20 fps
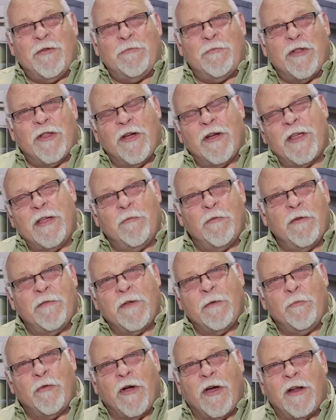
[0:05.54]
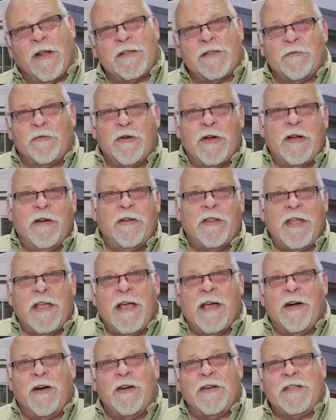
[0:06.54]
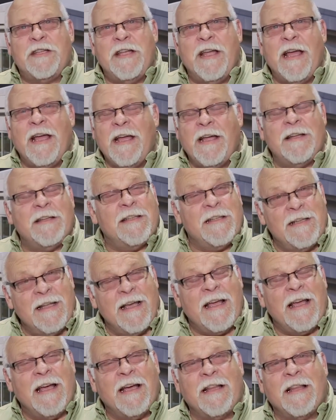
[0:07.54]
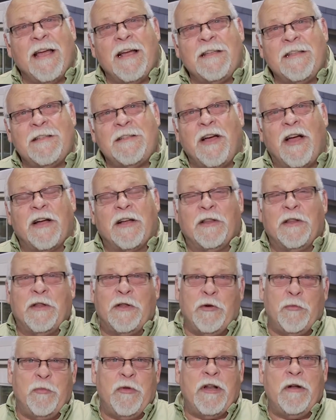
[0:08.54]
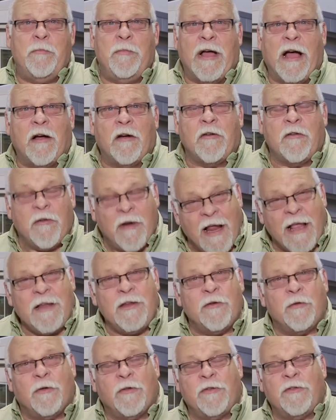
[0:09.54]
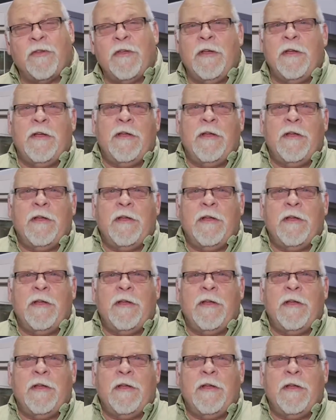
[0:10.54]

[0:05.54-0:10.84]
with Malarkey Roofing Products, and we're here at the NRCA. And today I'd like to talk a little bit about granules,